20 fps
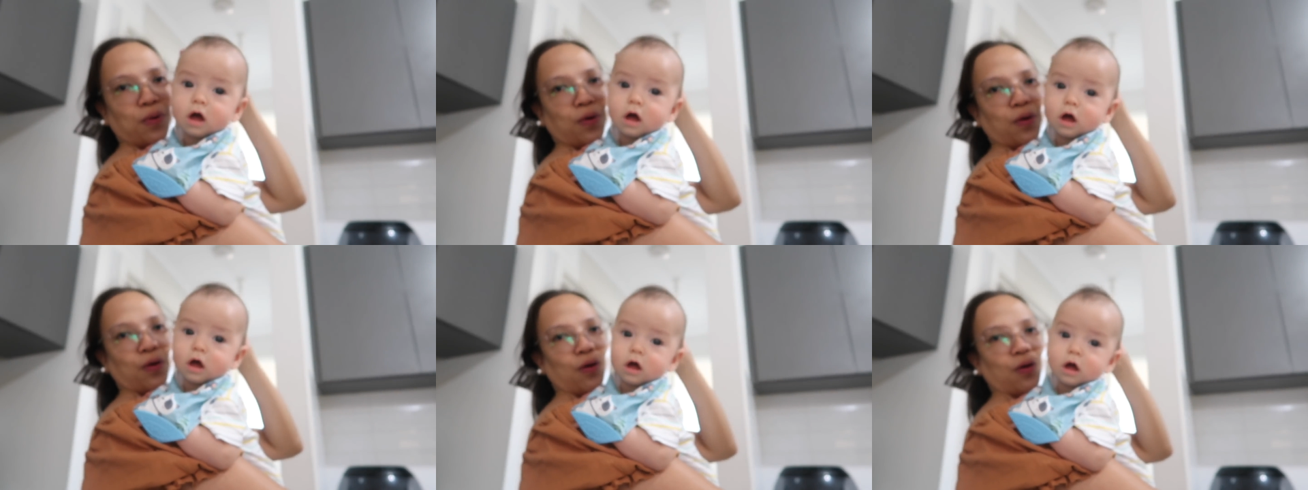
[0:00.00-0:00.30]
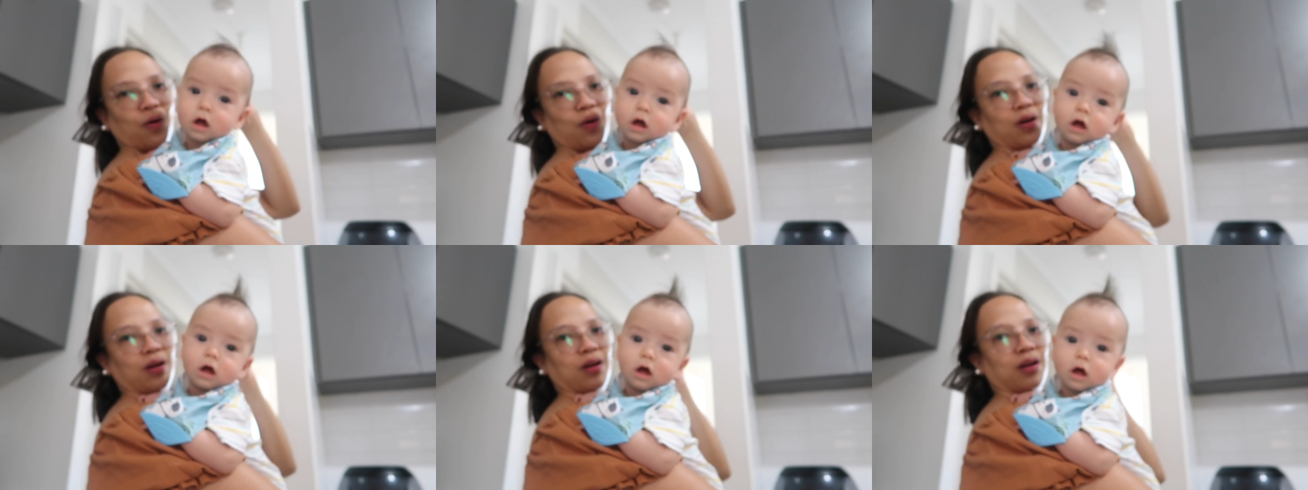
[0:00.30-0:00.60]

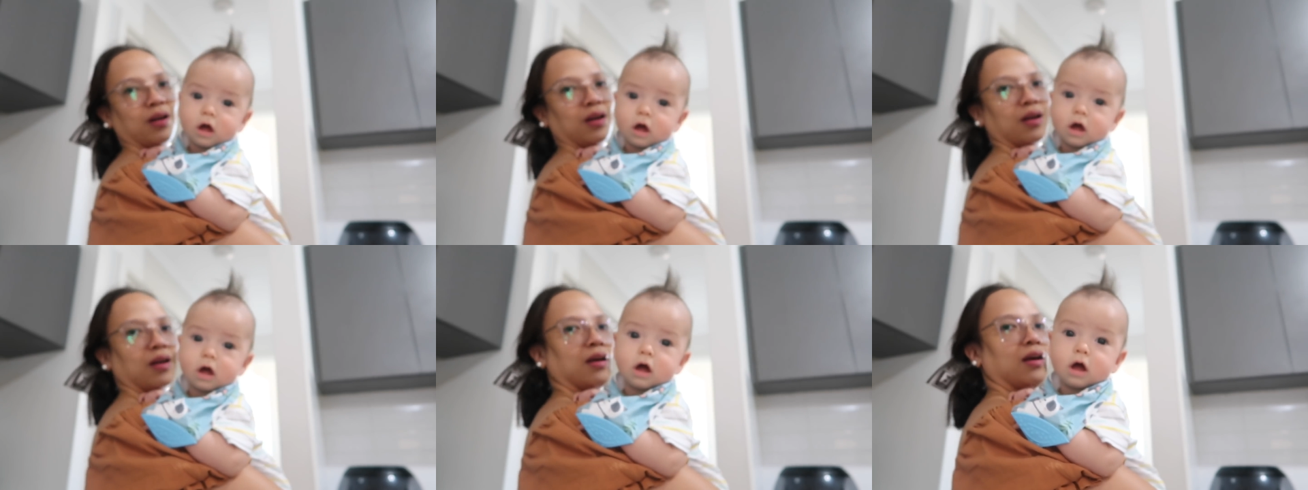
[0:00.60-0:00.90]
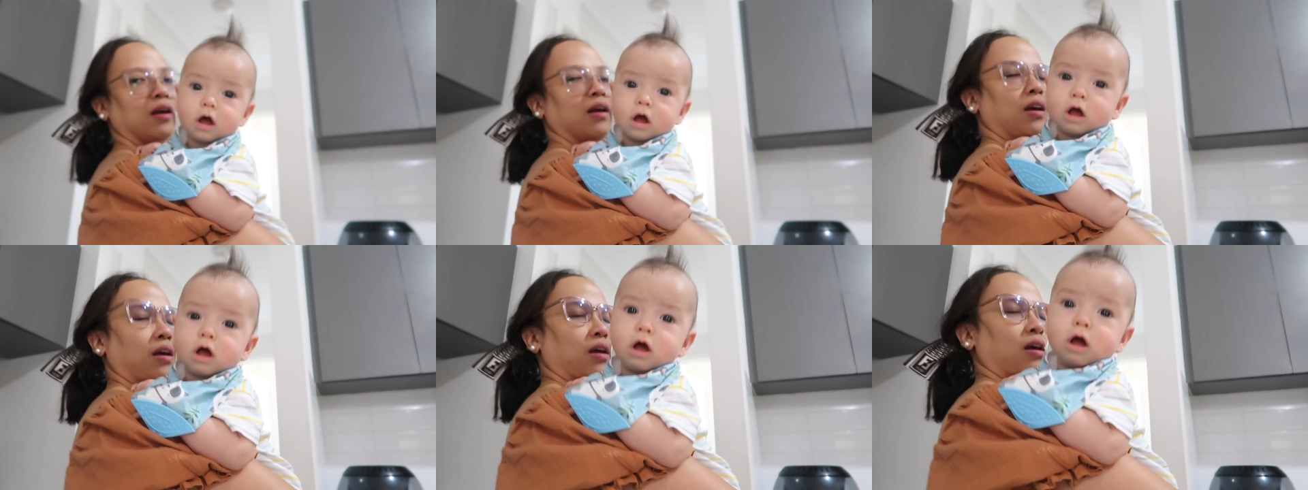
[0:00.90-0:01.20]
Speaker 1: po.
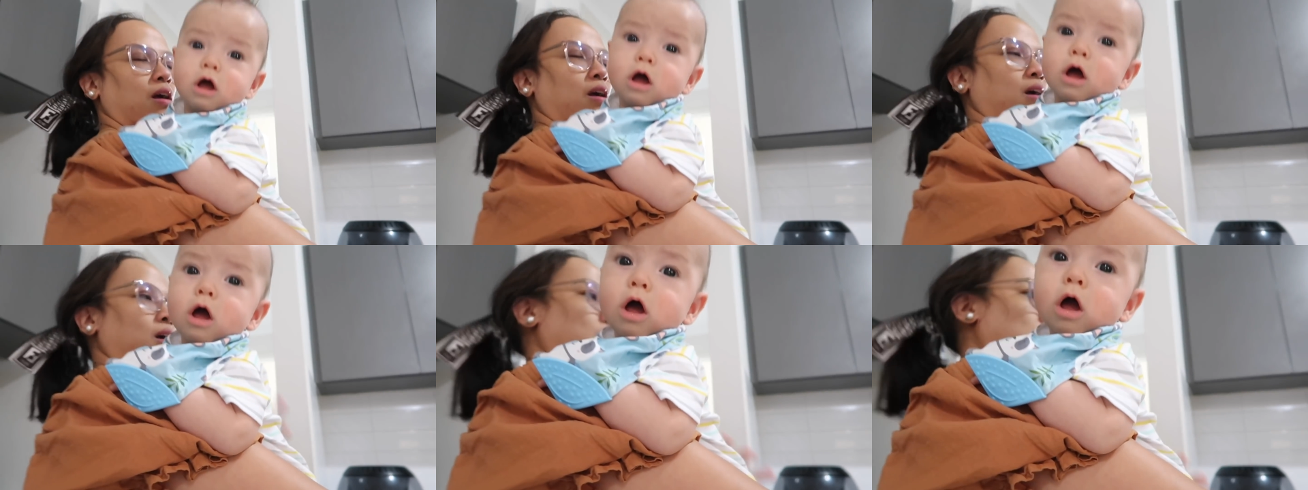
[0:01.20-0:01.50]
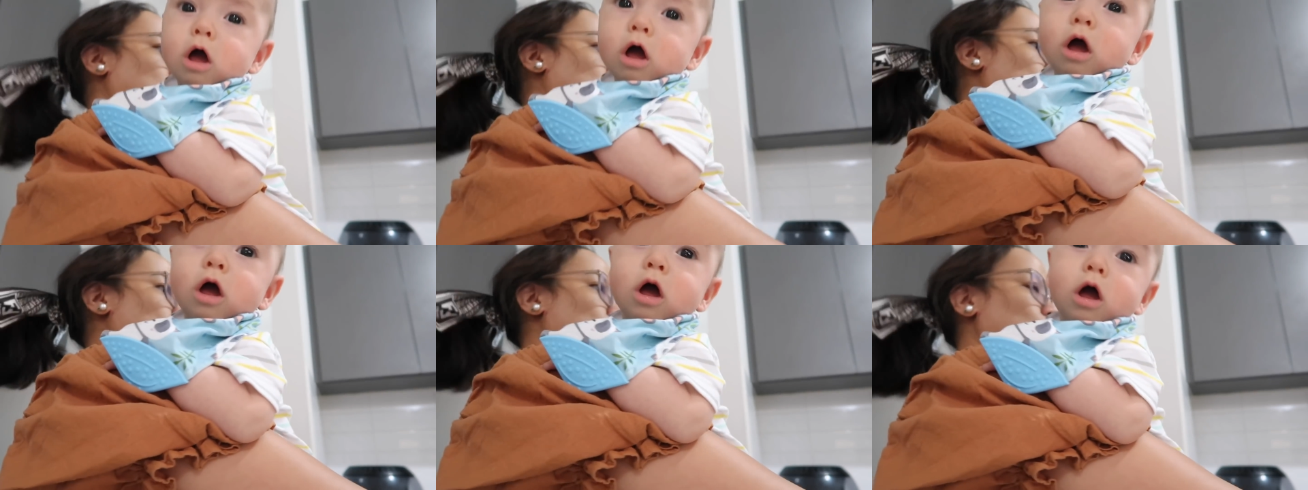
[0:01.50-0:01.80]

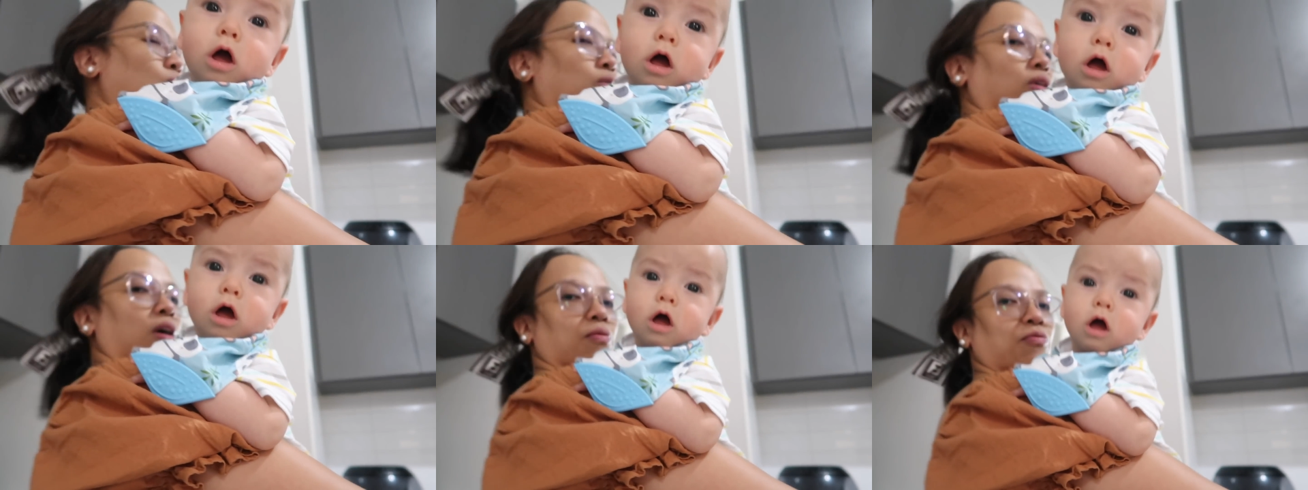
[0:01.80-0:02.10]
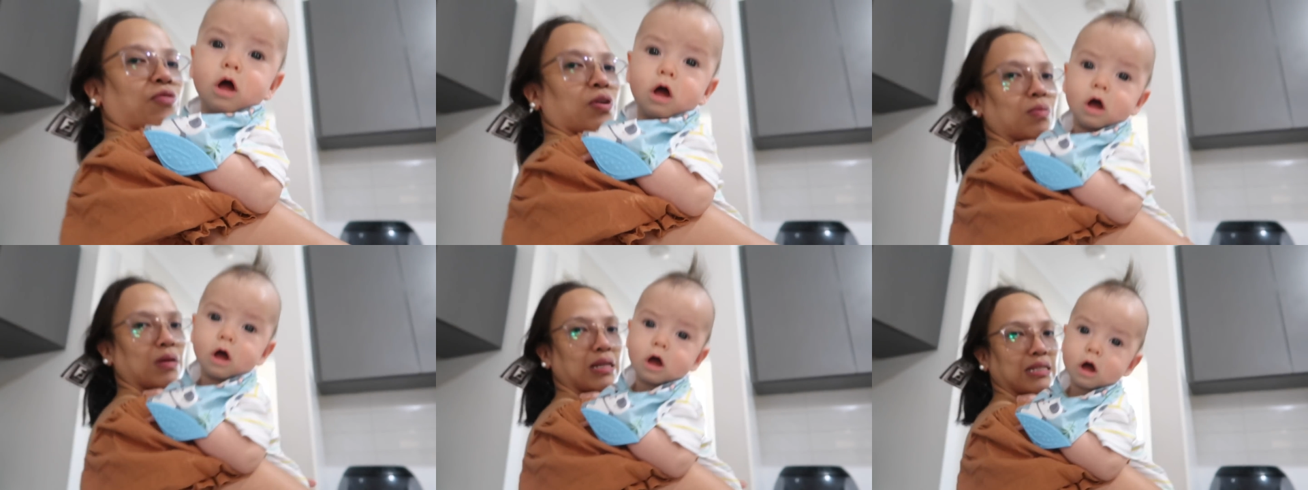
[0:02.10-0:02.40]
He just woke up
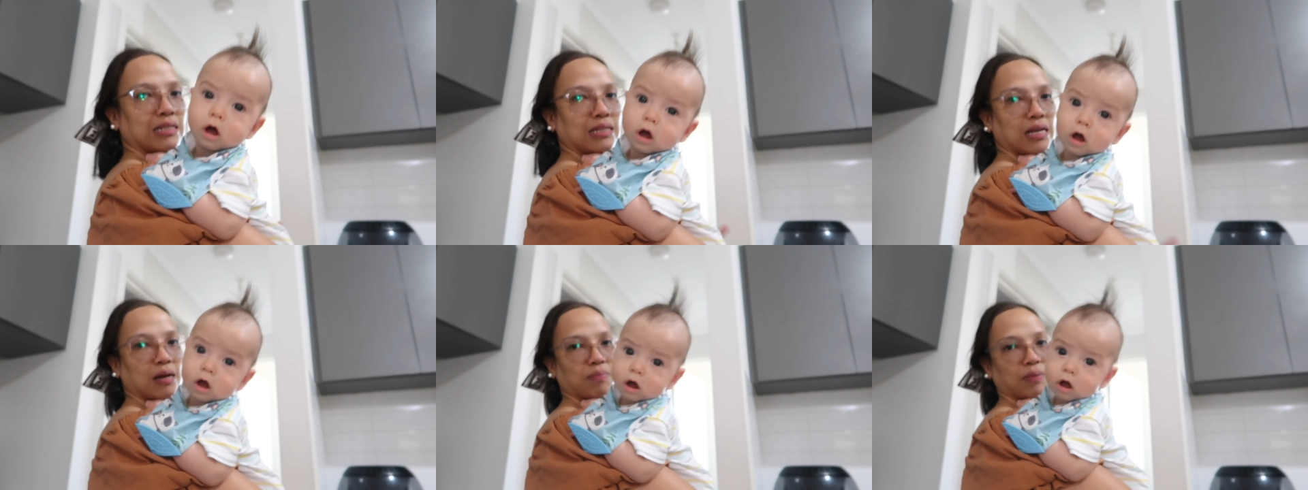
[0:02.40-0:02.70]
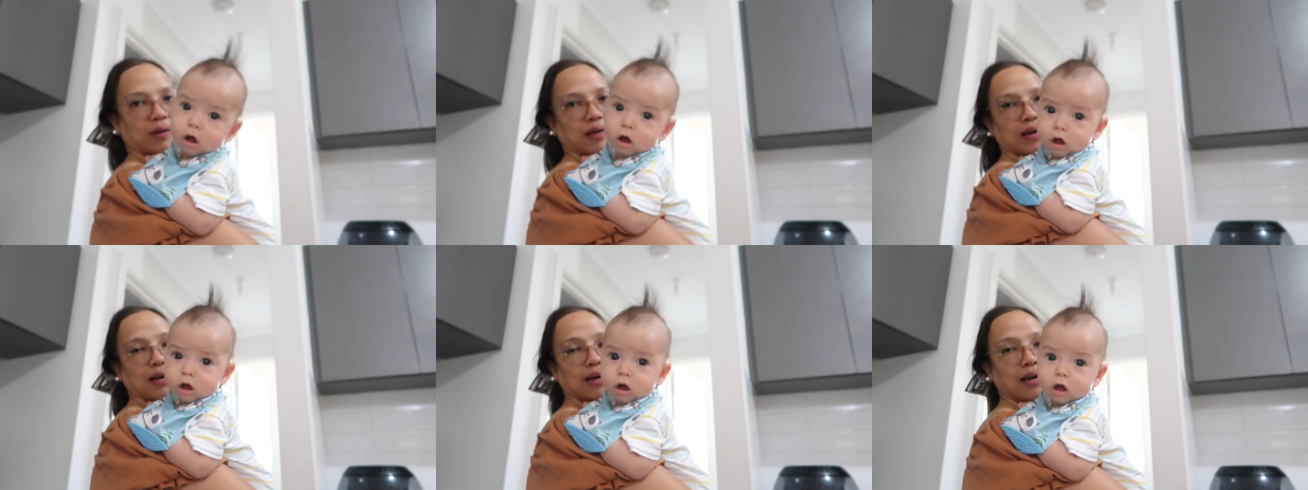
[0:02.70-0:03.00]
from his
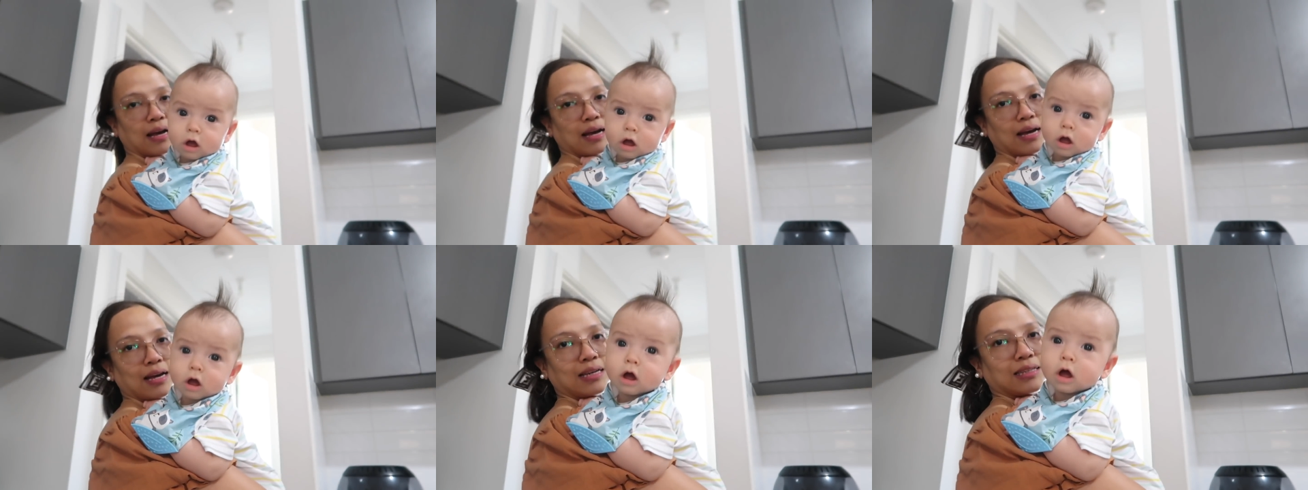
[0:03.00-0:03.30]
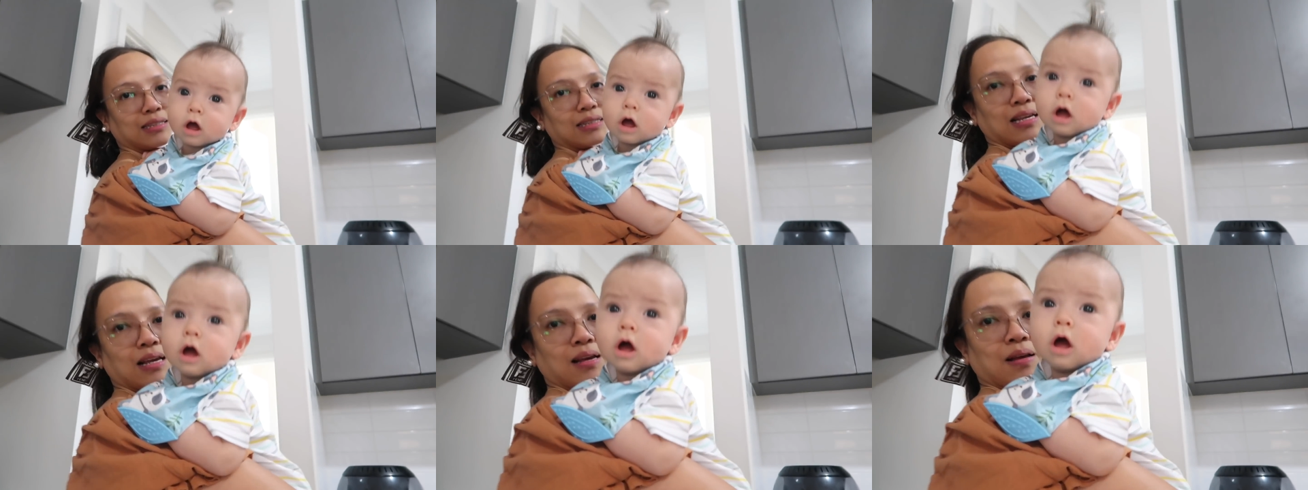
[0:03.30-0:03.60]
nap,
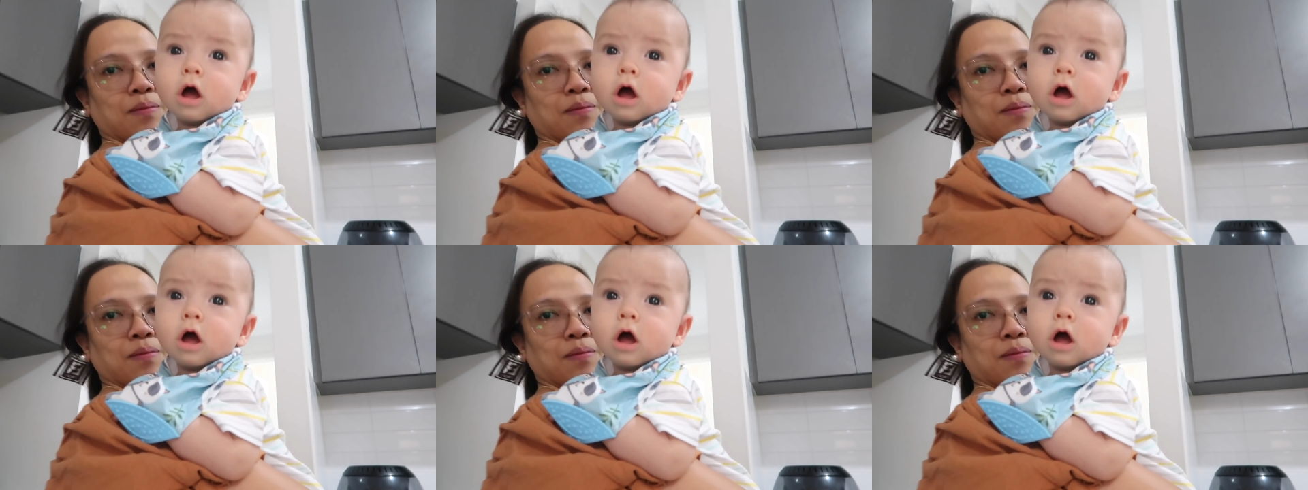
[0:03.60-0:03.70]
guys.